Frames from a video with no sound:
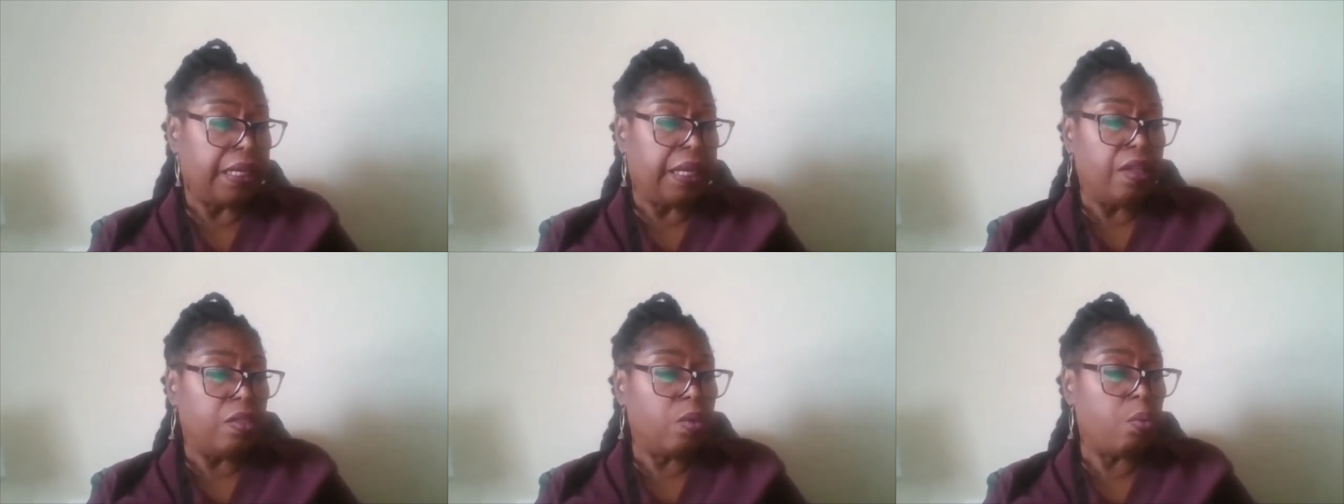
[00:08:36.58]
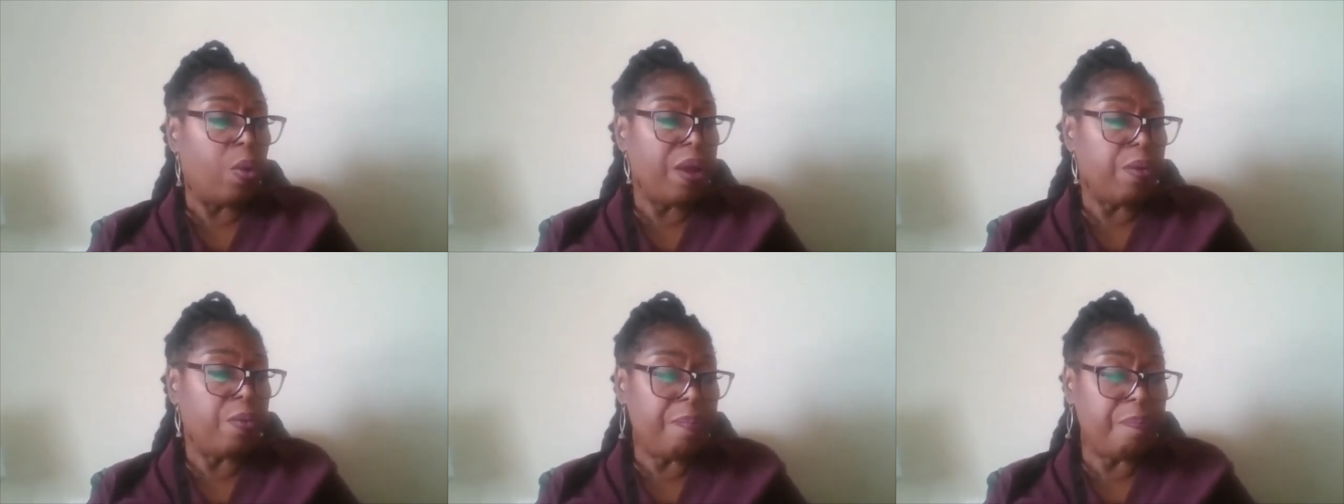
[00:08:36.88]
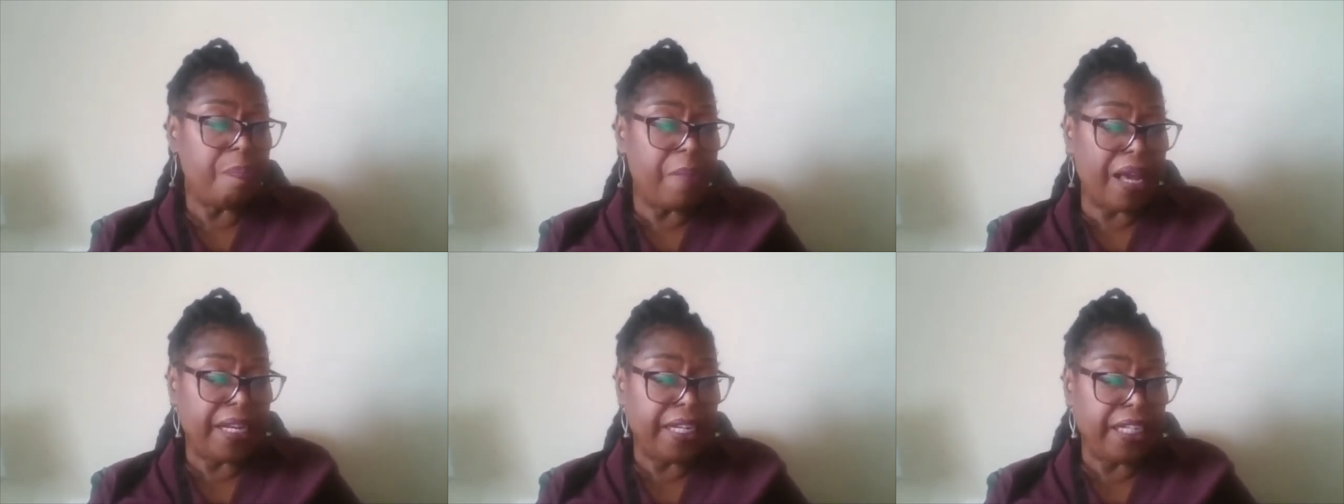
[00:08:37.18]
The way we
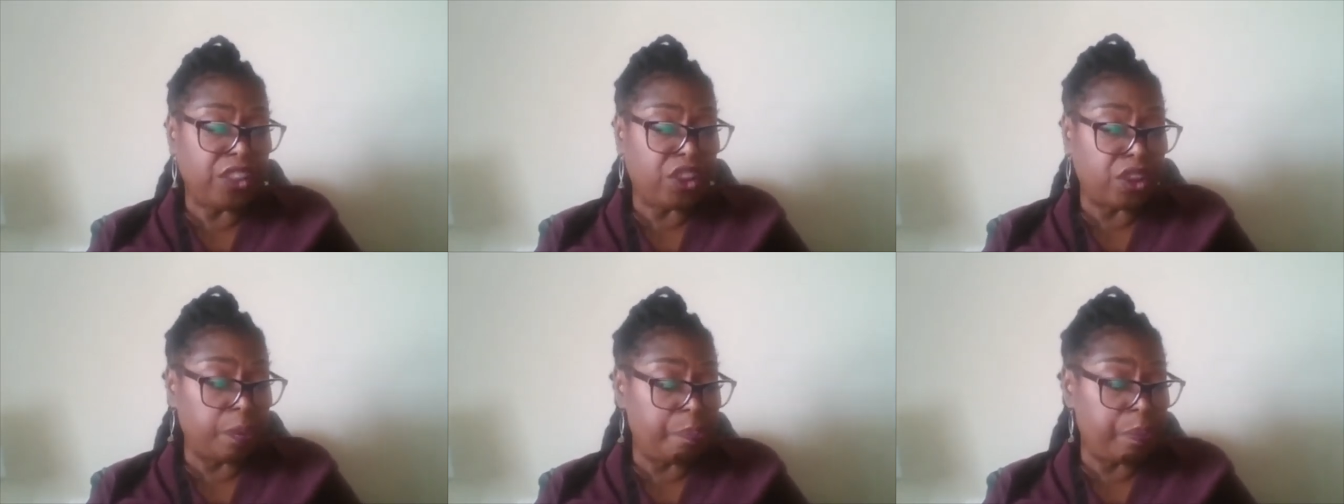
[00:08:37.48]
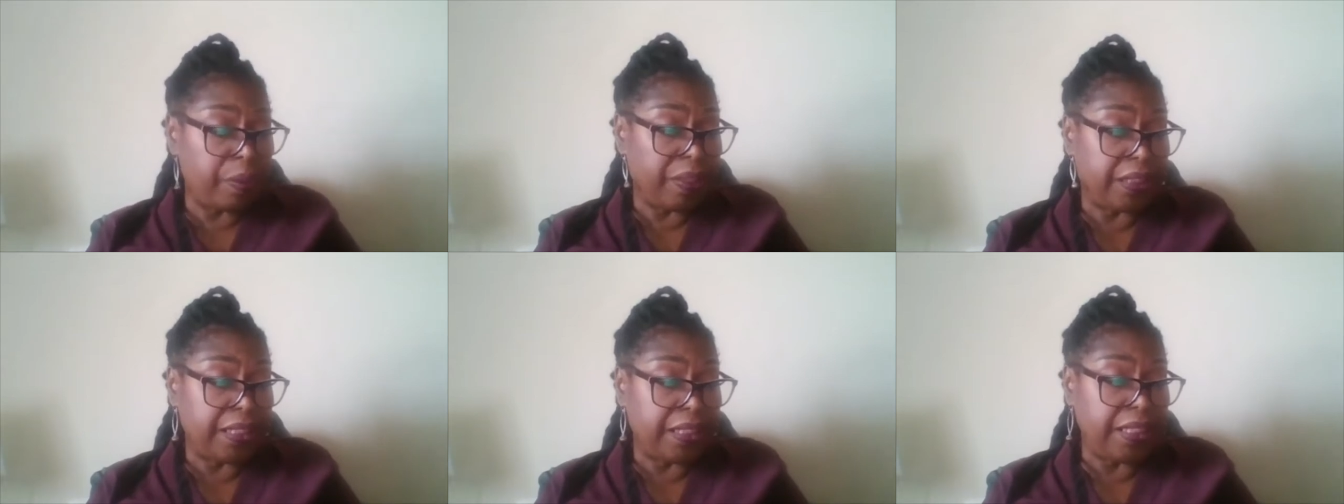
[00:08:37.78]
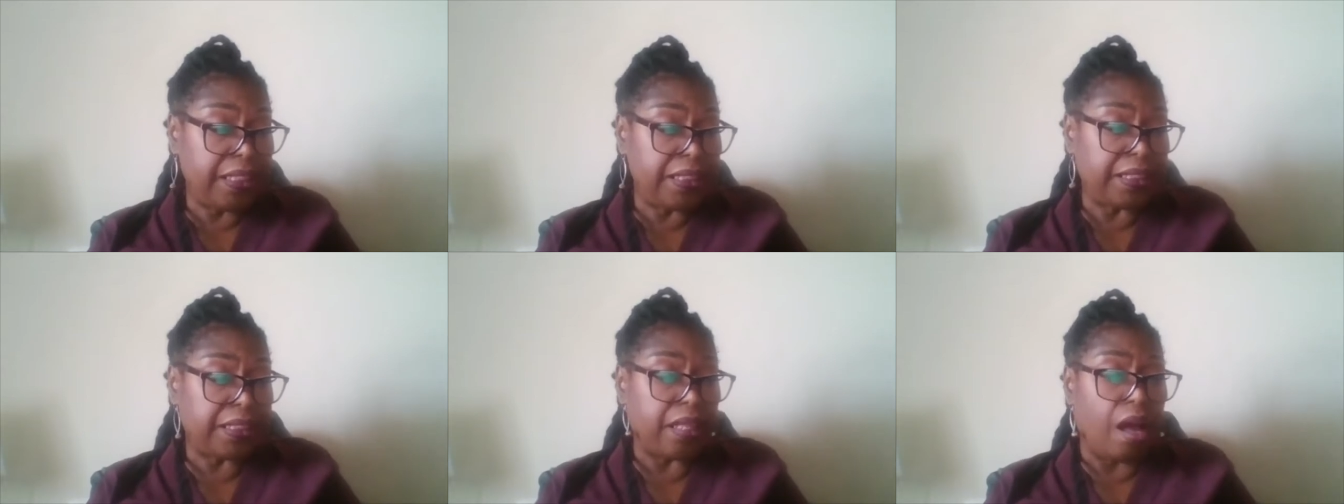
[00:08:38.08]
manage the
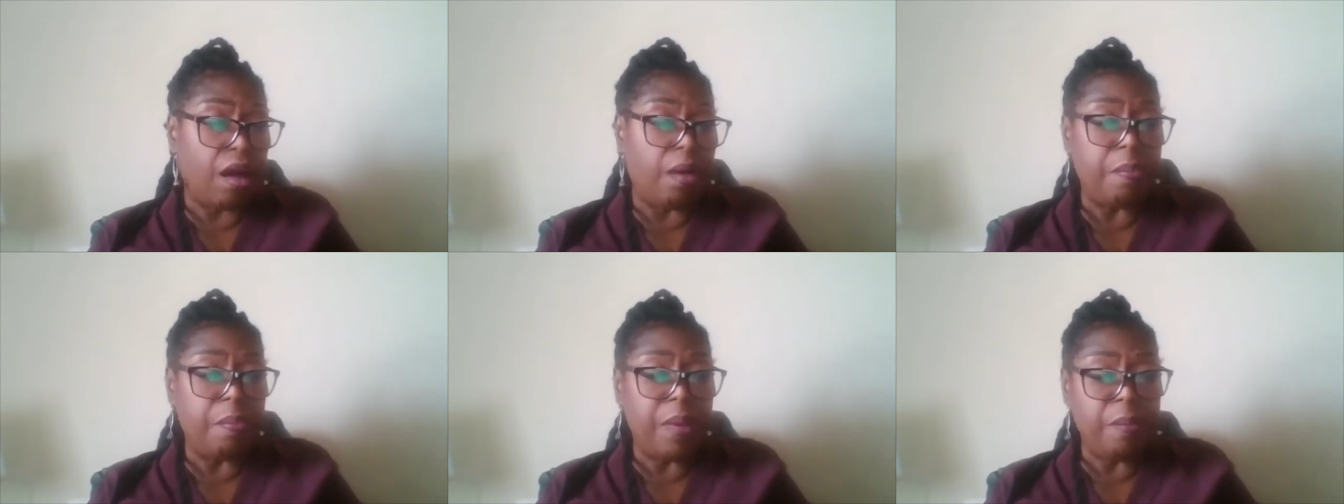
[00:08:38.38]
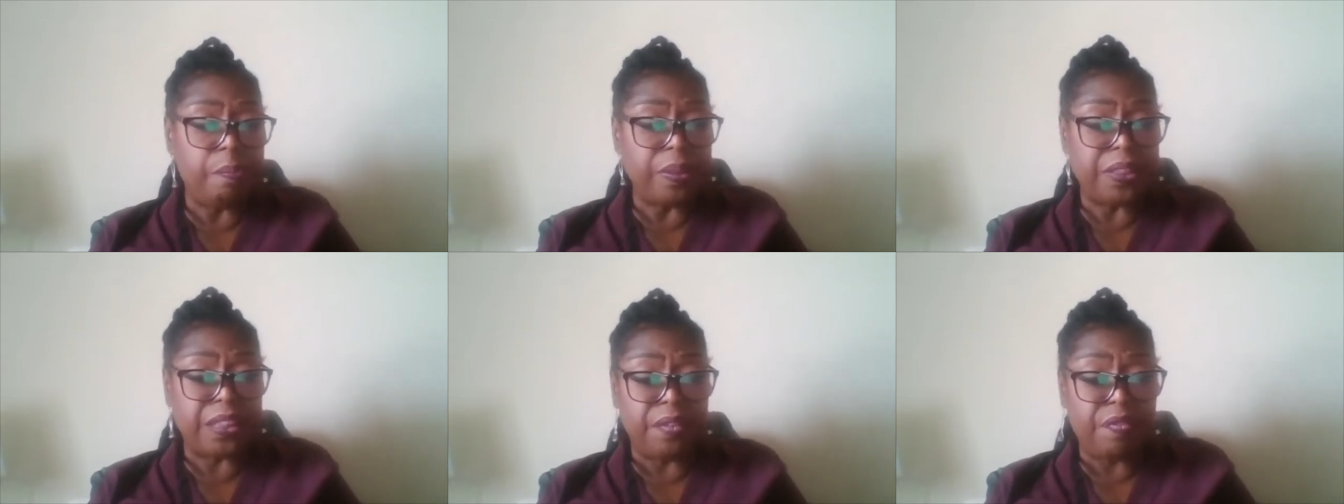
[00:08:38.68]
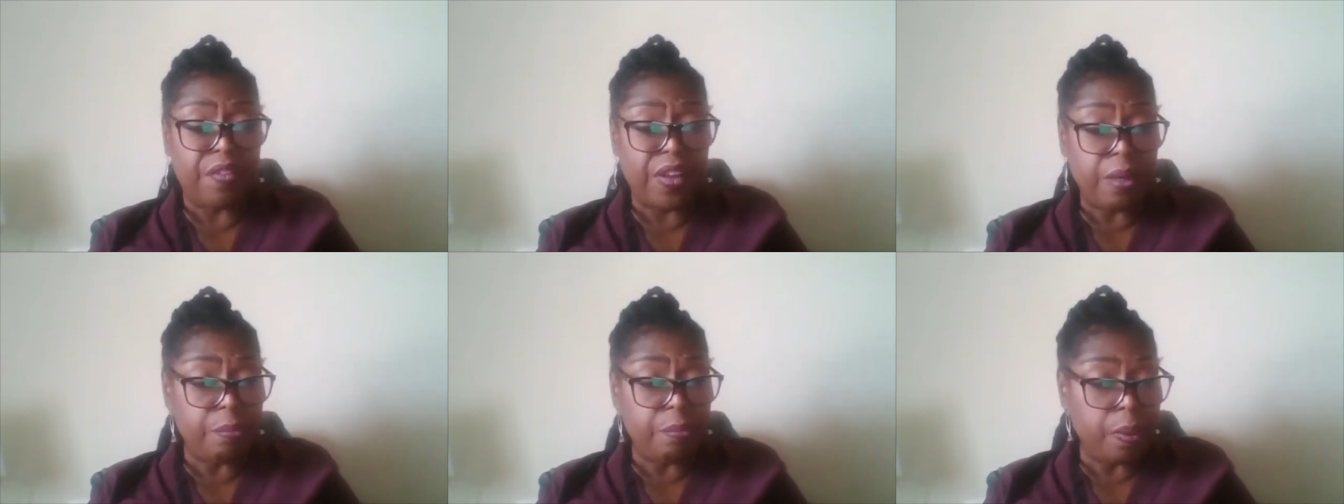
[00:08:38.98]
business, our member
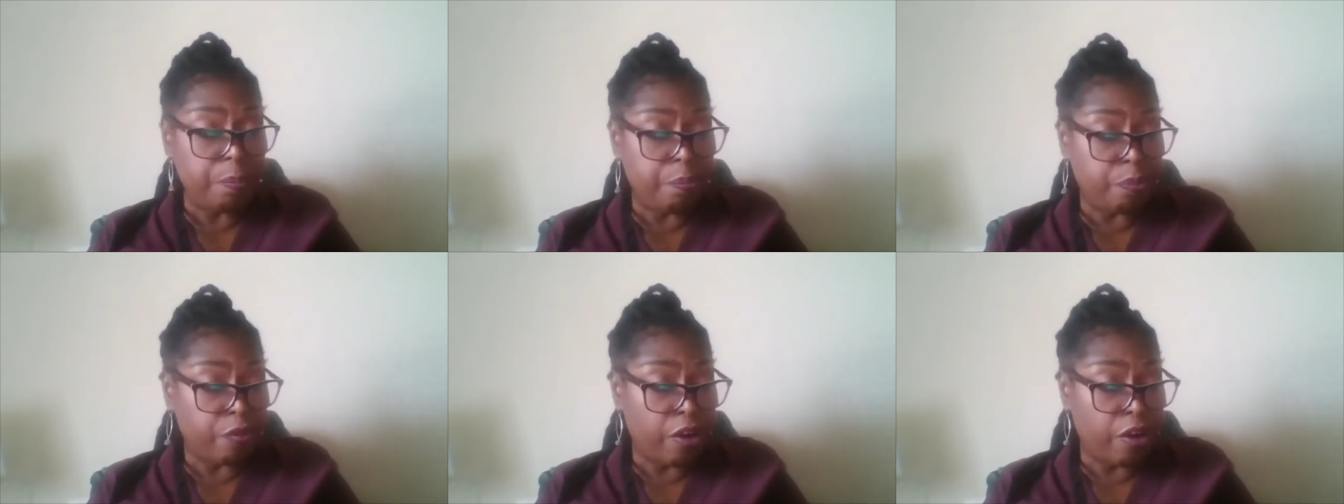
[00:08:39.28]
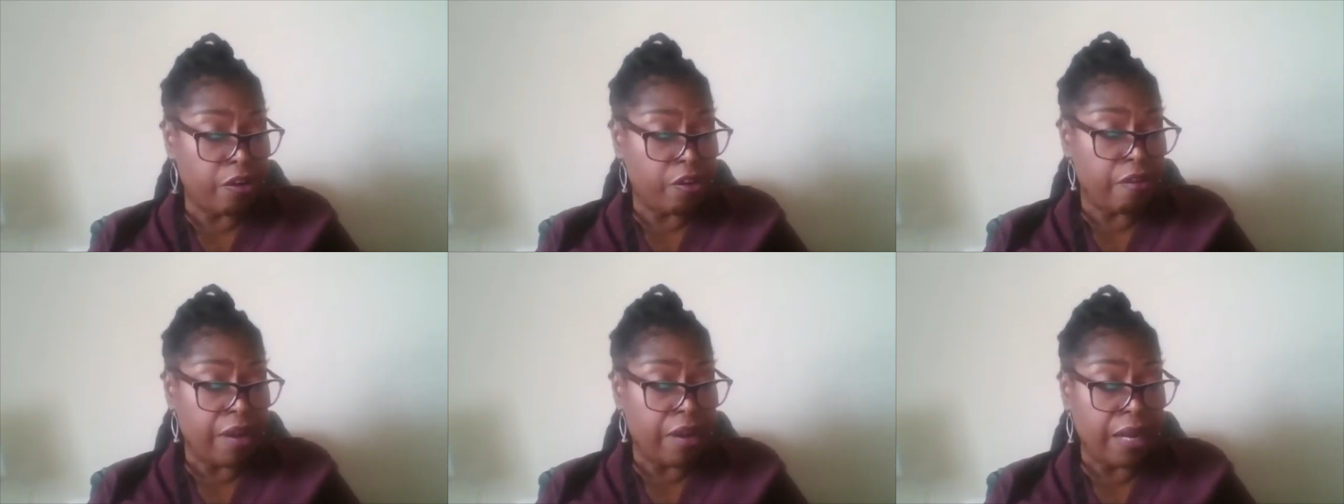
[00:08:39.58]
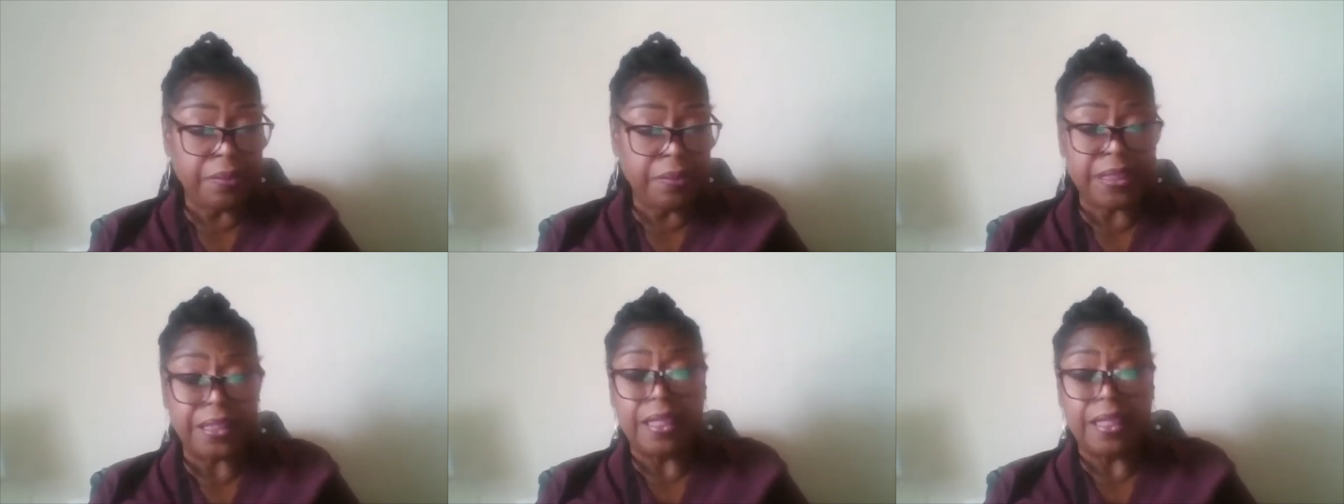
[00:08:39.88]
development
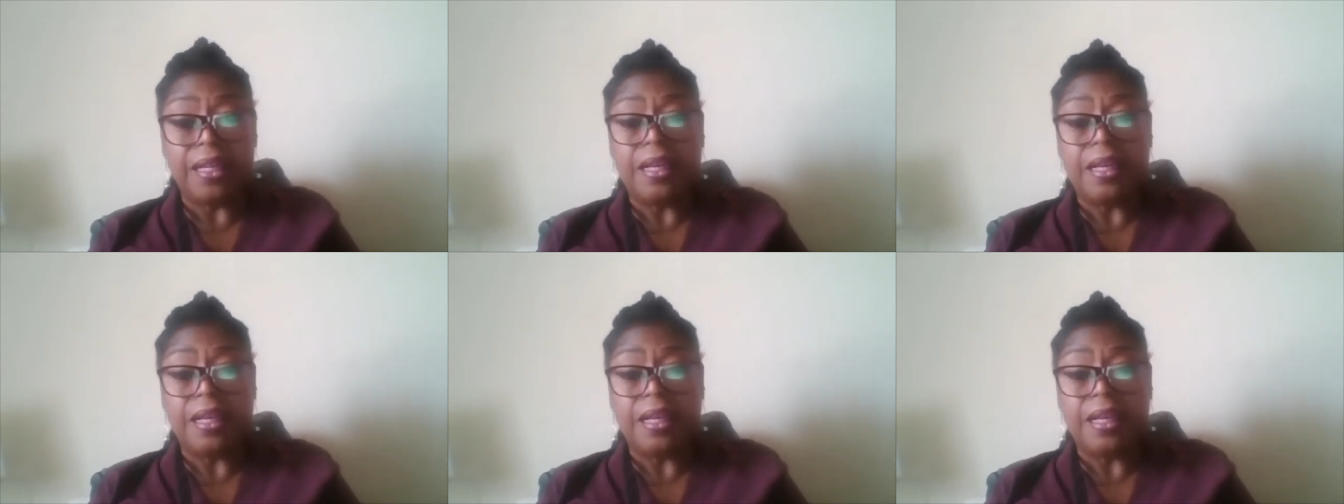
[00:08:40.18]
programs,